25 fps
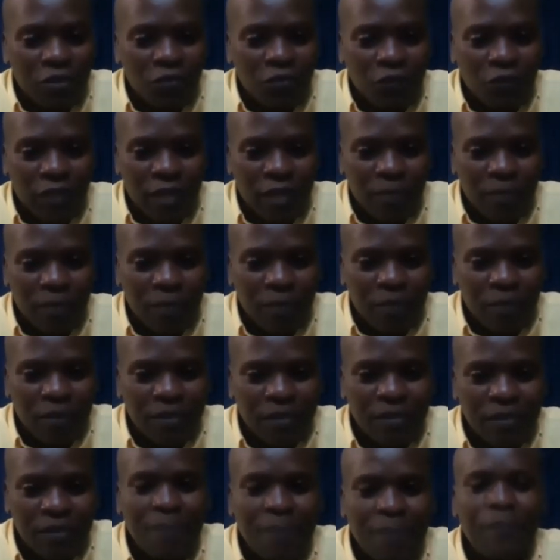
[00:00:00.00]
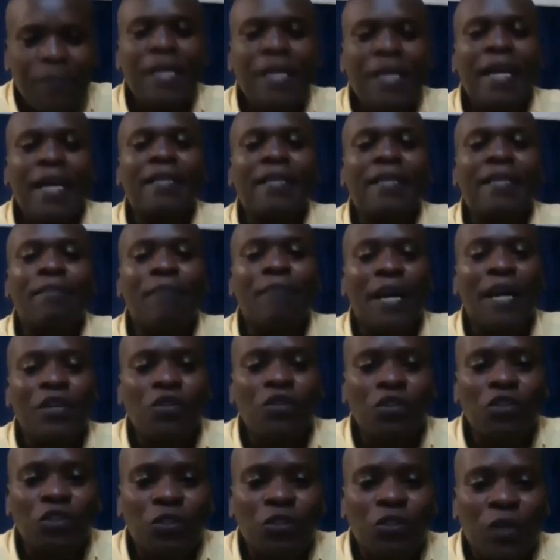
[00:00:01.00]
that purpose. And the manual
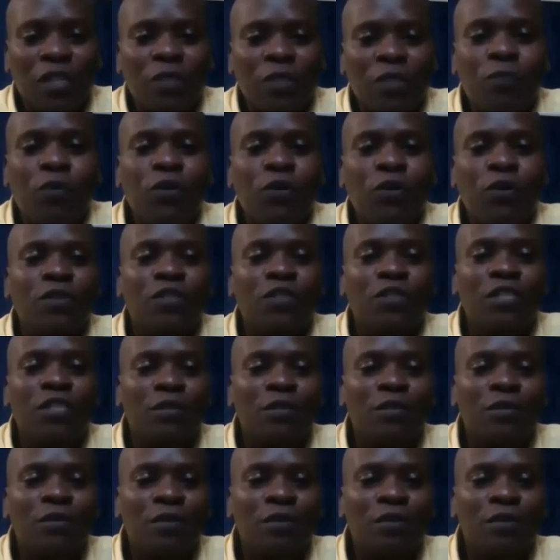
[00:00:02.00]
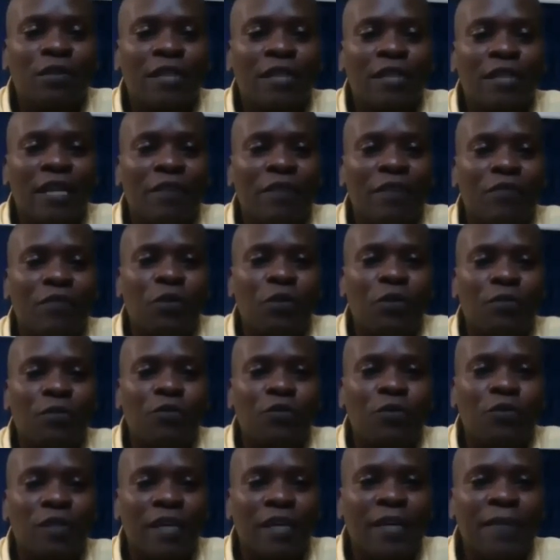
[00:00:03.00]
she has spoken, she's delivered from
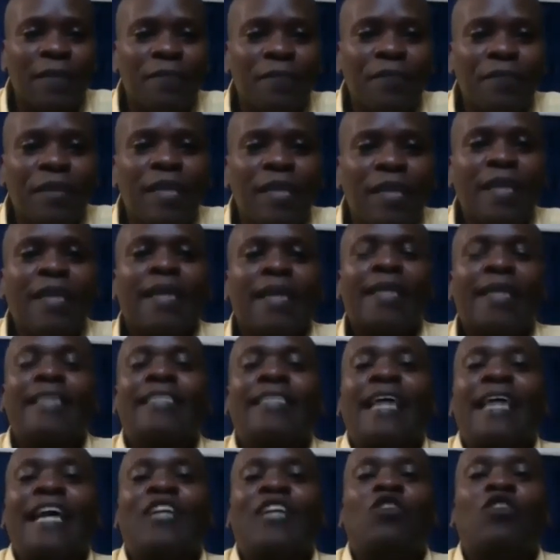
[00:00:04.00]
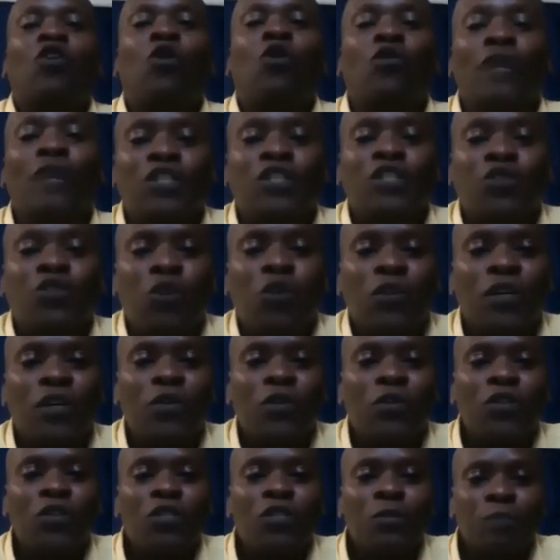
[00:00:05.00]
today, is an
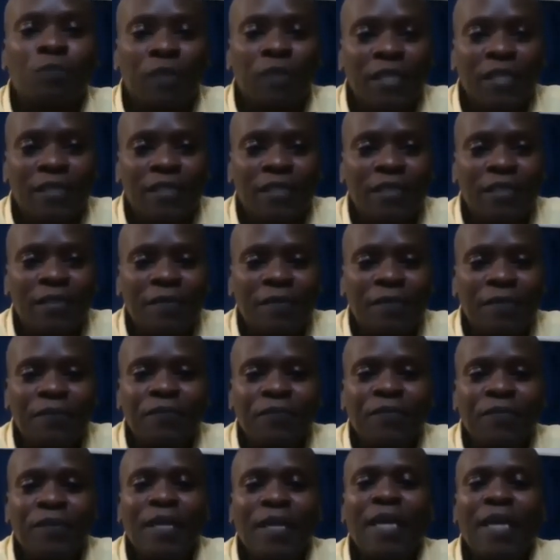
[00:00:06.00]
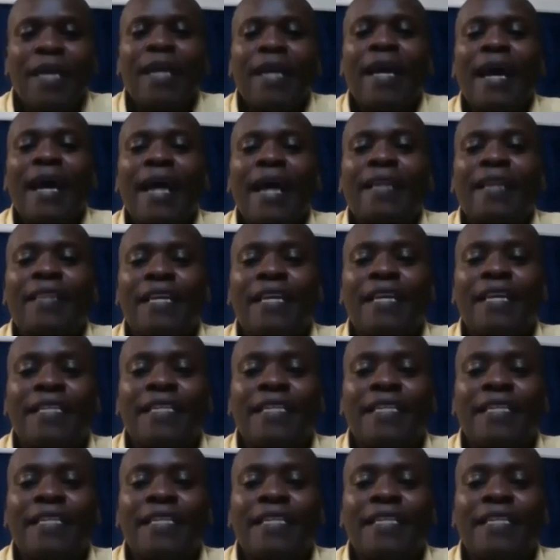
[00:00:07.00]
oratorical speech. And there's a